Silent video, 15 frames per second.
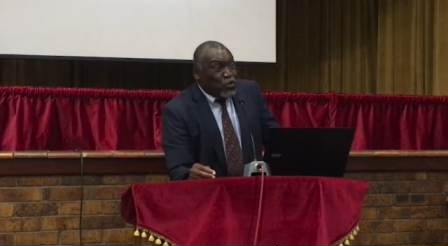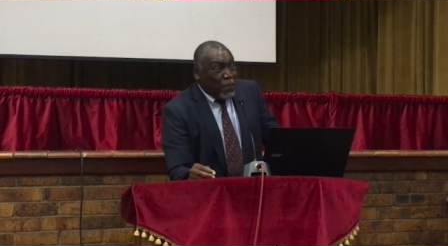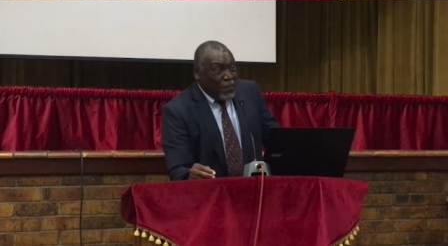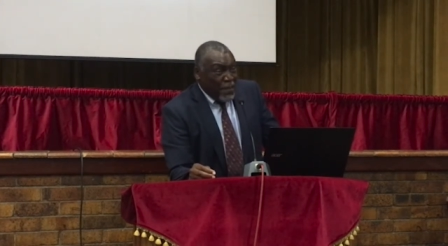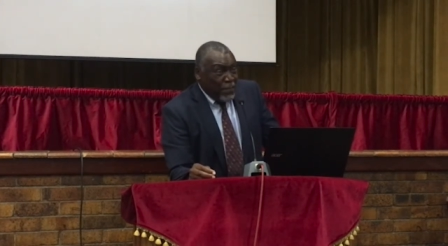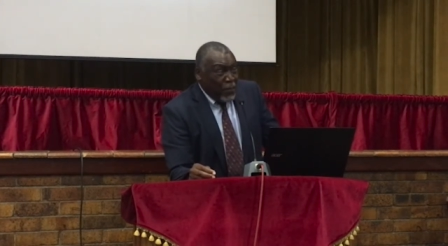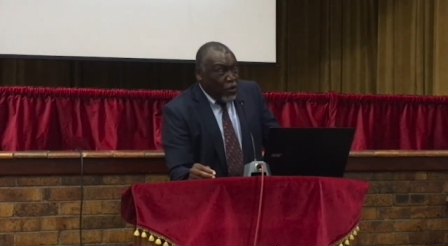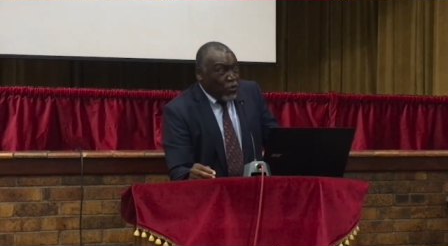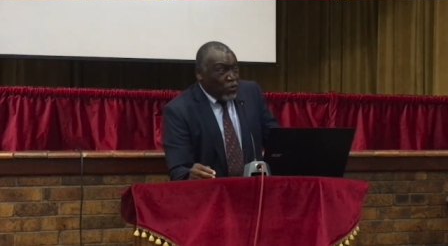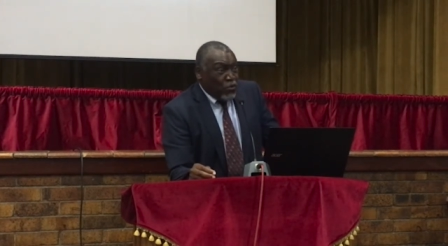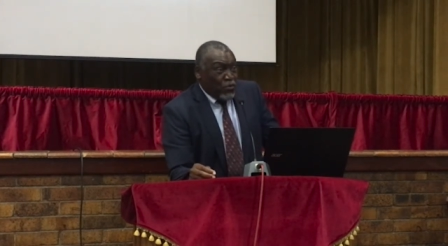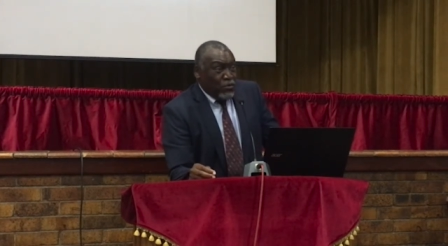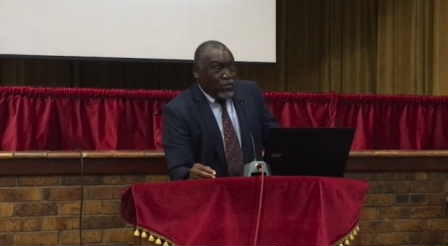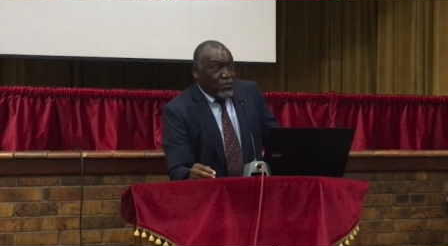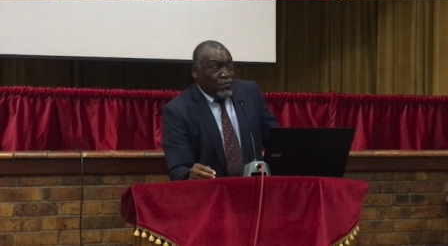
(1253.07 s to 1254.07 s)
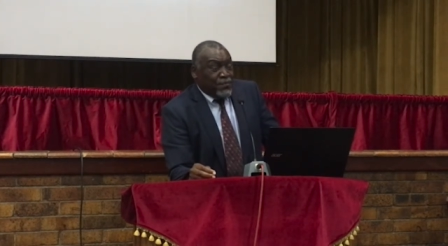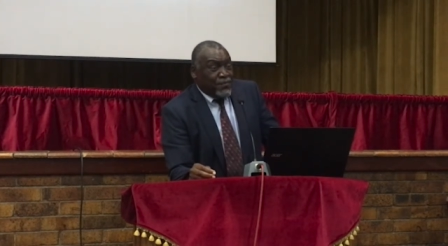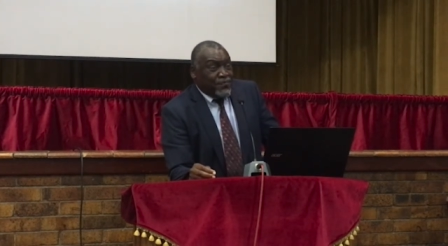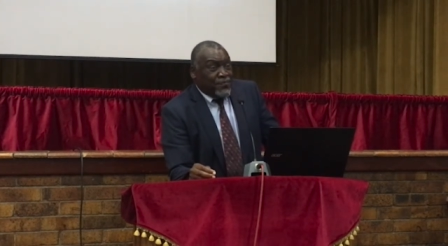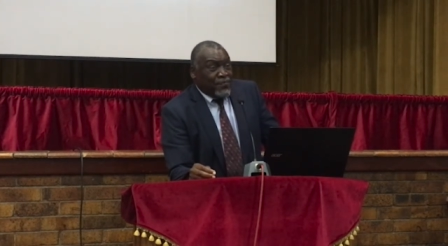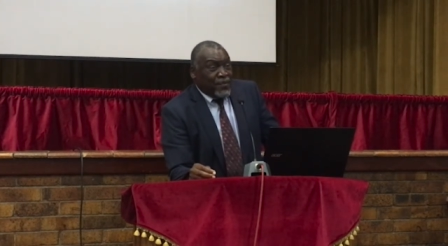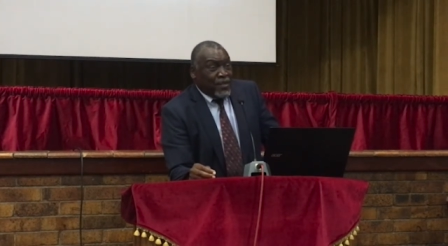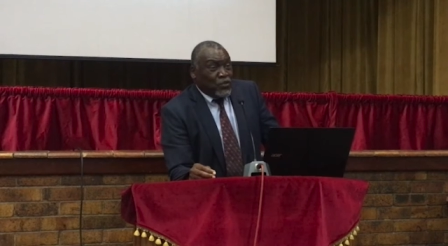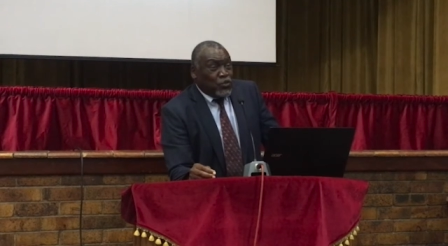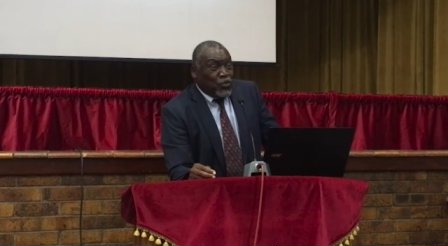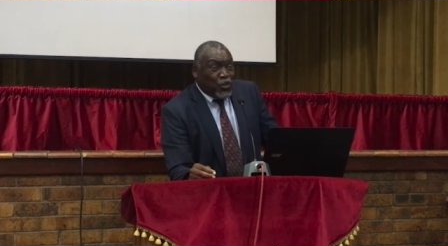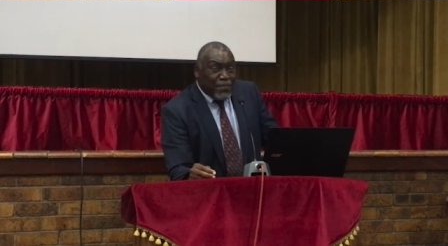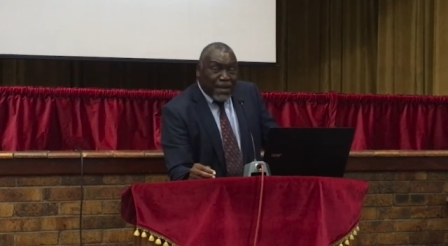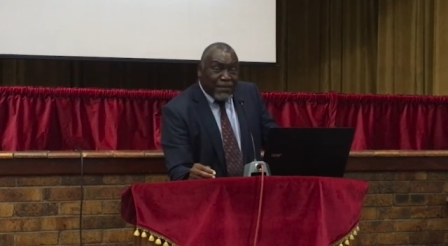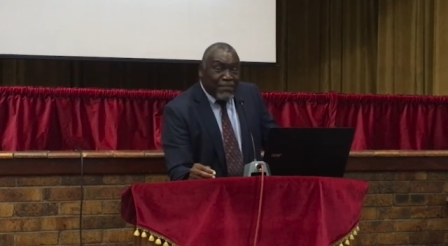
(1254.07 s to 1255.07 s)
to people, to
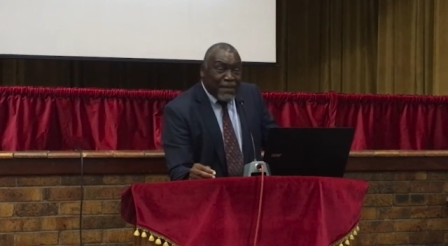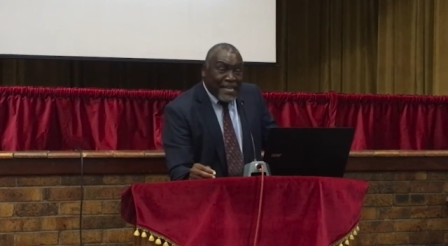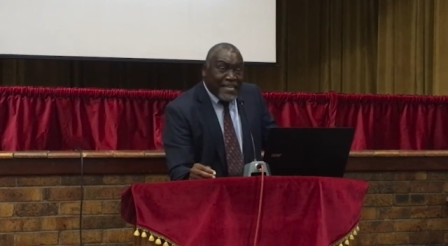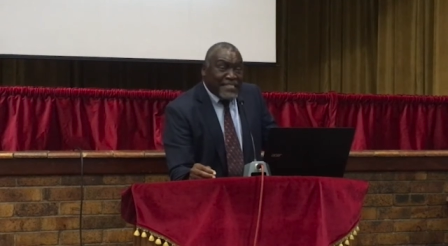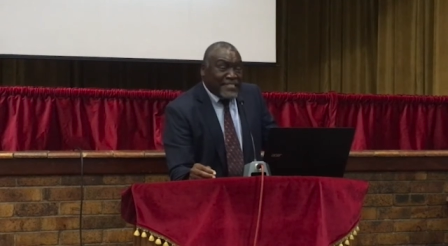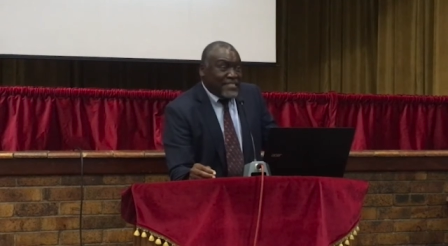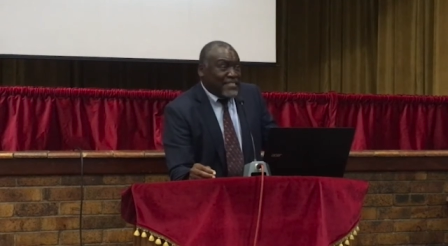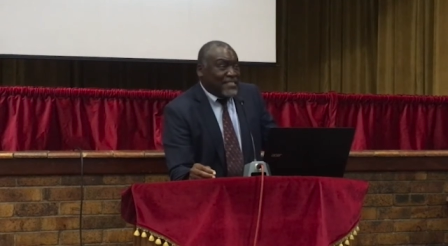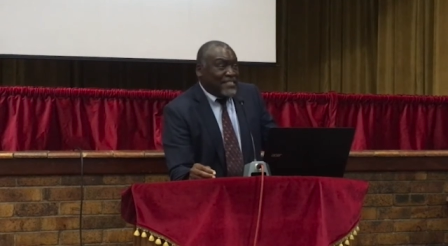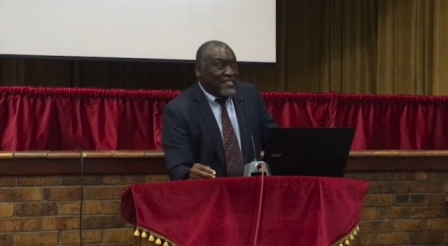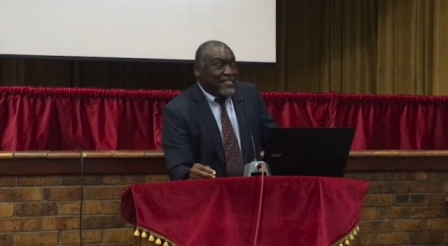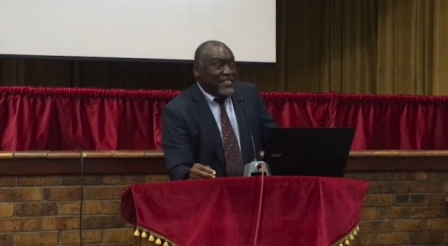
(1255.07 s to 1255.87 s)
human beings,